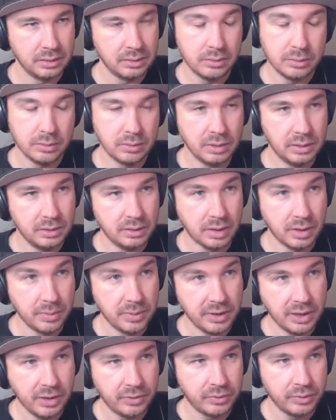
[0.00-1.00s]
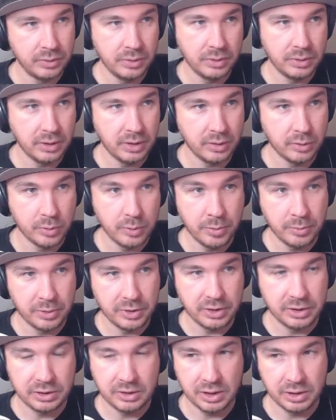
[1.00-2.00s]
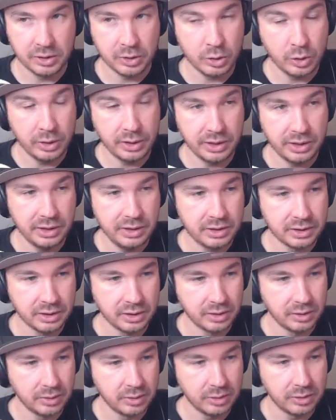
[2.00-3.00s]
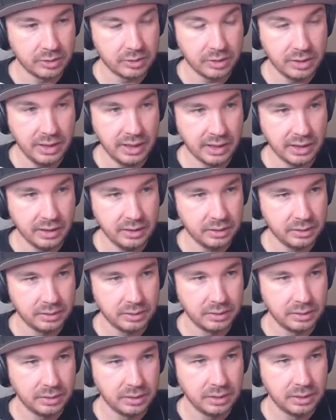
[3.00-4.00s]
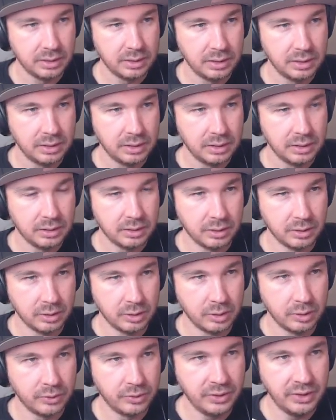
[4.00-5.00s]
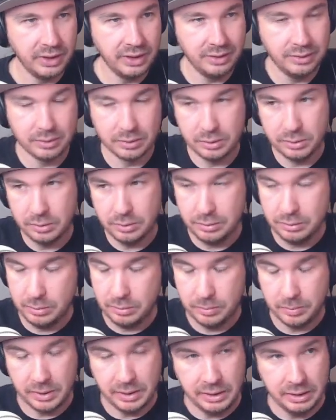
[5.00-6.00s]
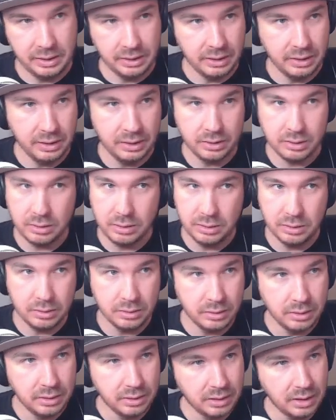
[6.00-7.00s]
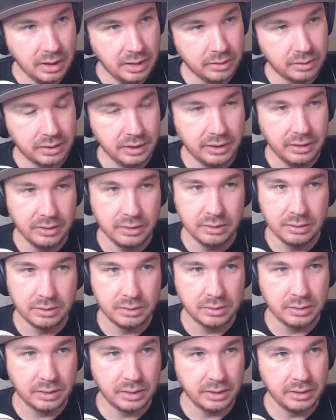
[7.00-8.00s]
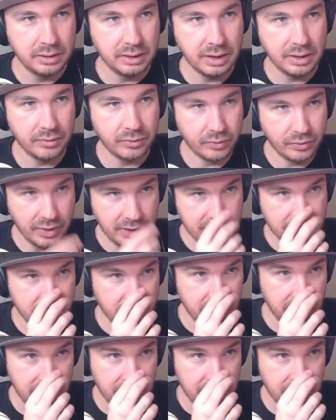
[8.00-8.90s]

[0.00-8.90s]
Well, I mean, I've got to remember that he's got trades, so there's that. Arvin, oh man, he's out there. He's getting that vessel.